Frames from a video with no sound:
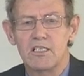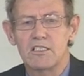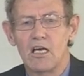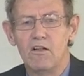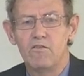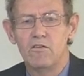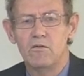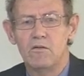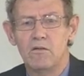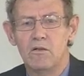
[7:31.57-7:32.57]
itself.
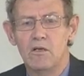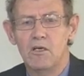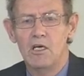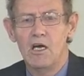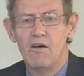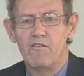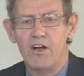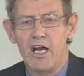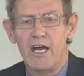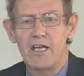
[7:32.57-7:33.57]

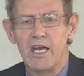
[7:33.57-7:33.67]
For our